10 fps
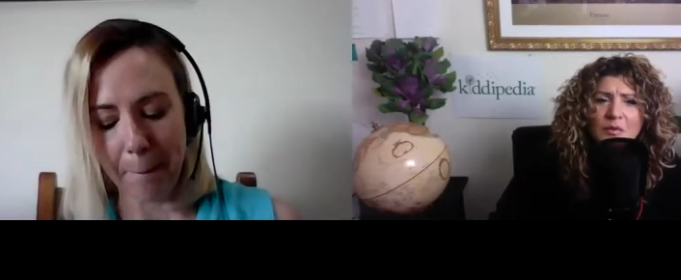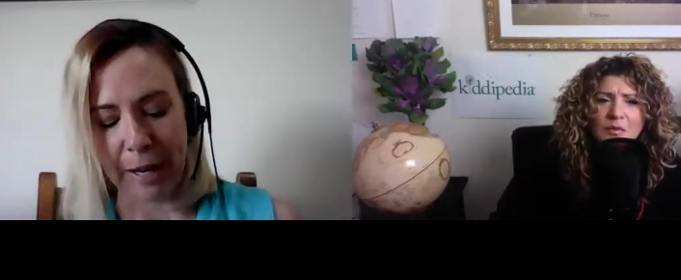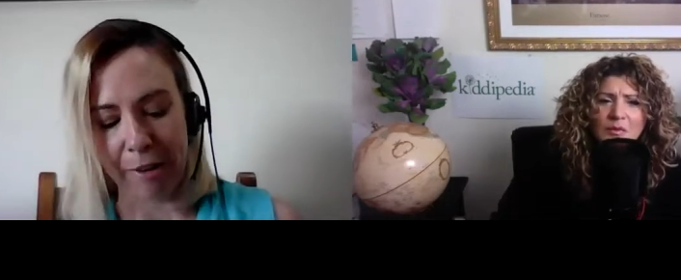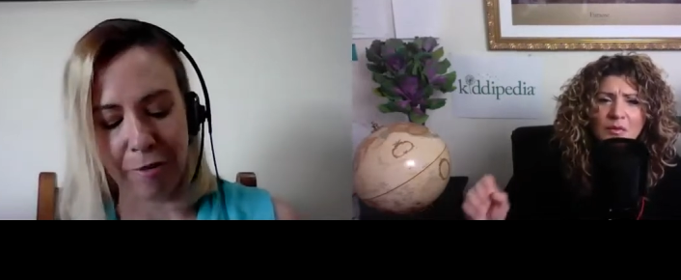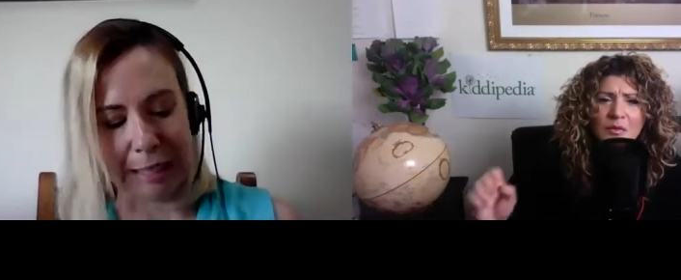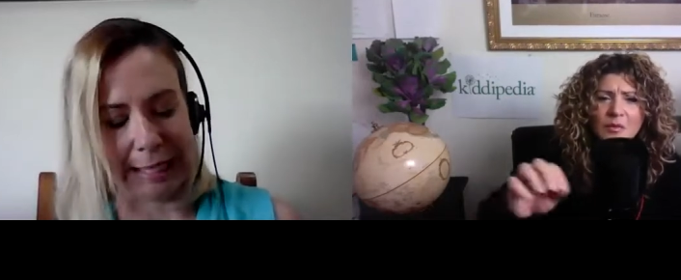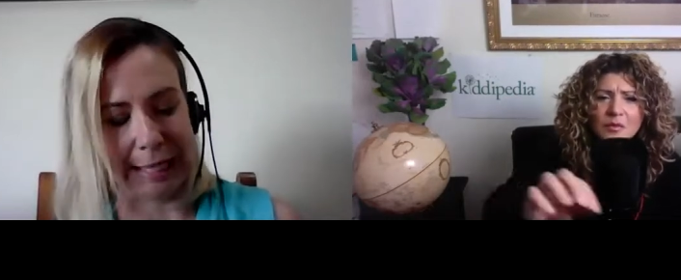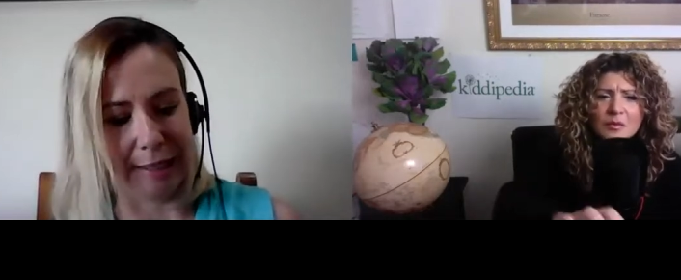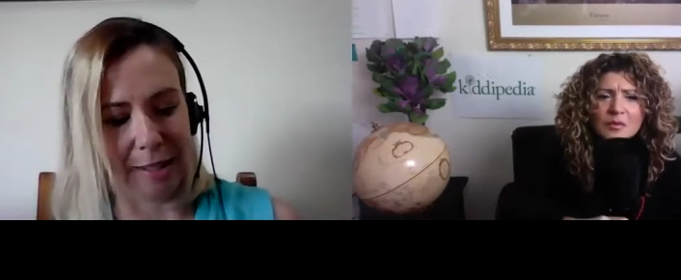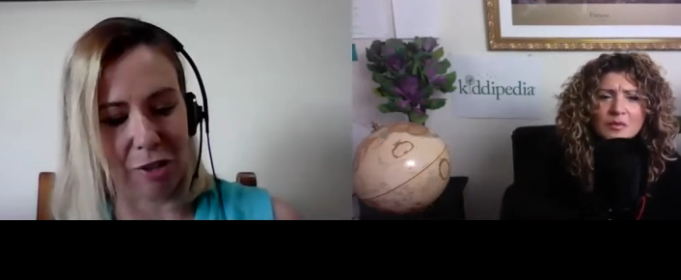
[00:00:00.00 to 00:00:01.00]
Speaker 1: but it really
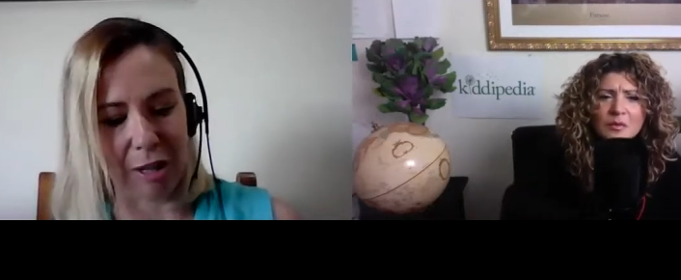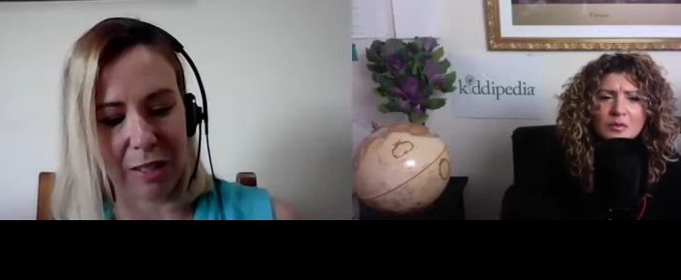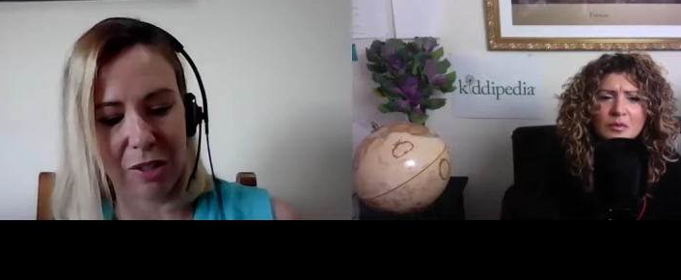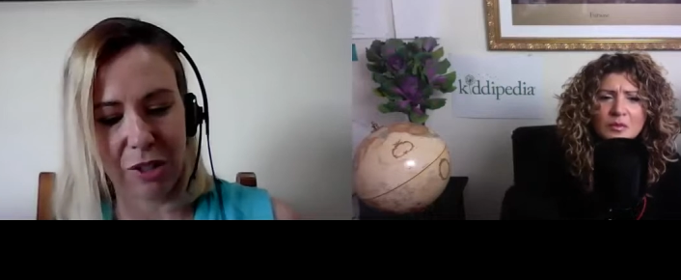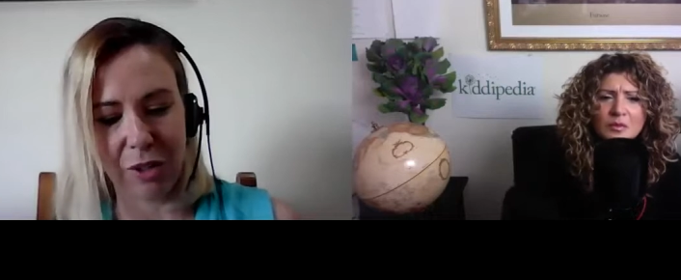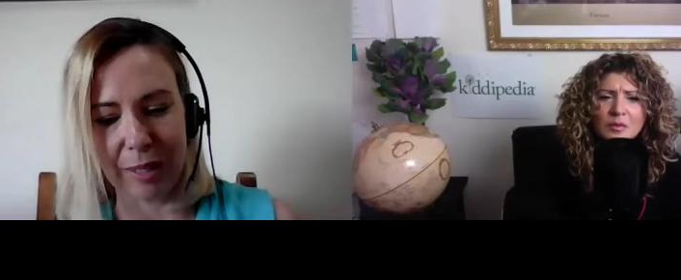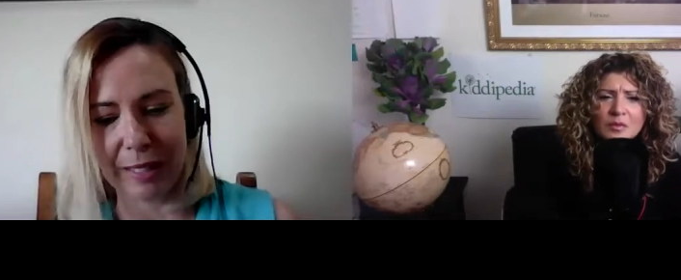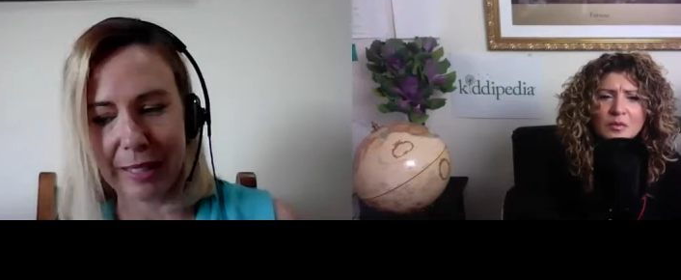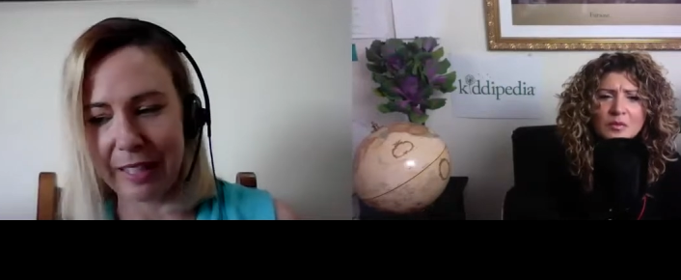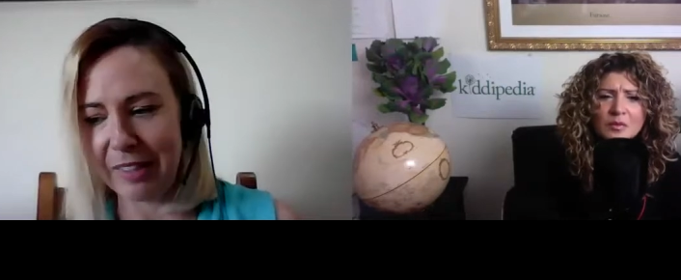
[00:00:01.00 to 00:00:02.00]
illustrates to
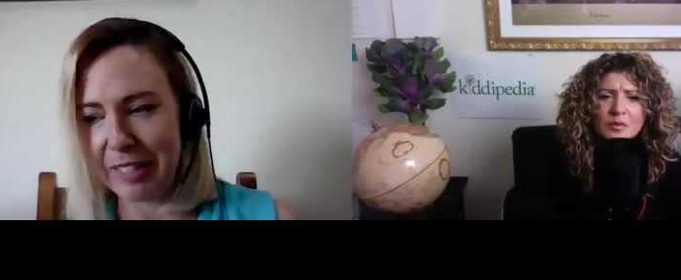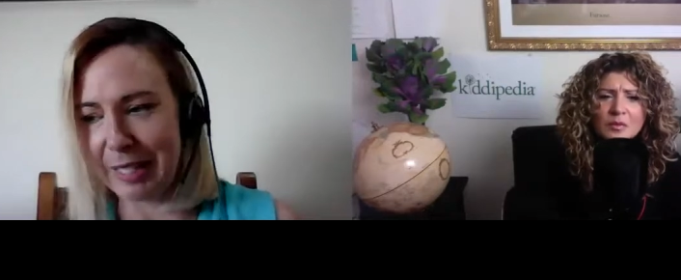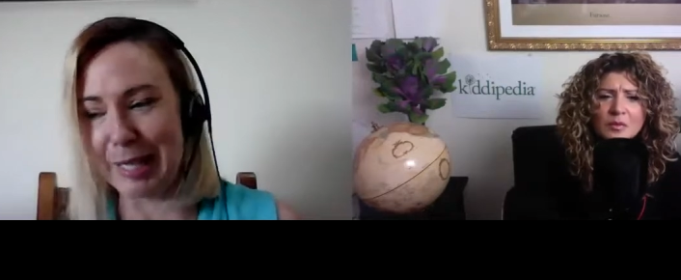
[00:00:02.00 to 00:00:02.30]
us that this is